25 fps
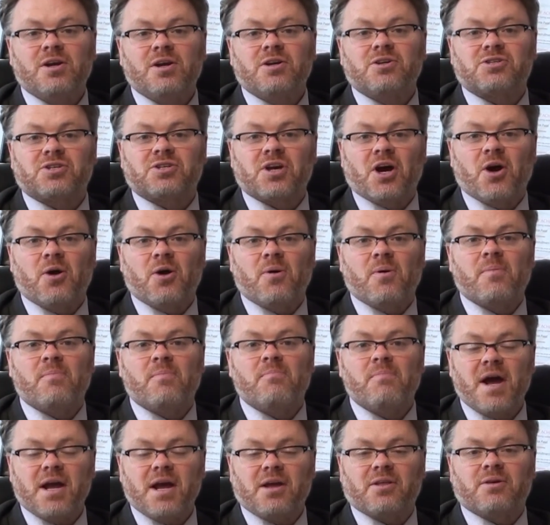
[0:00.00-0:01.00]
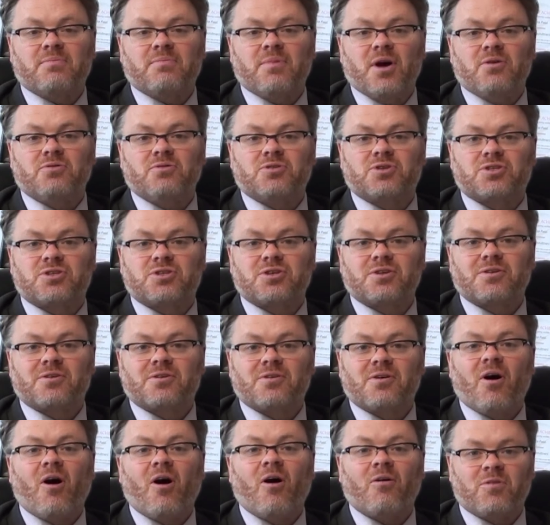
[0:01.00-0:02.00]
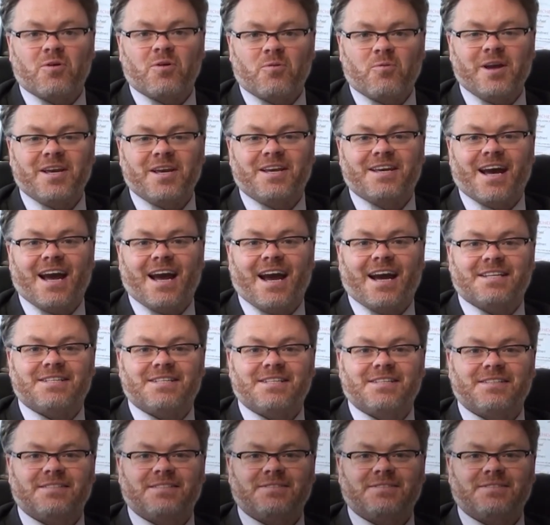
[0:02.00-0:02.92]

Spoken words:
So make the most of the week ahead.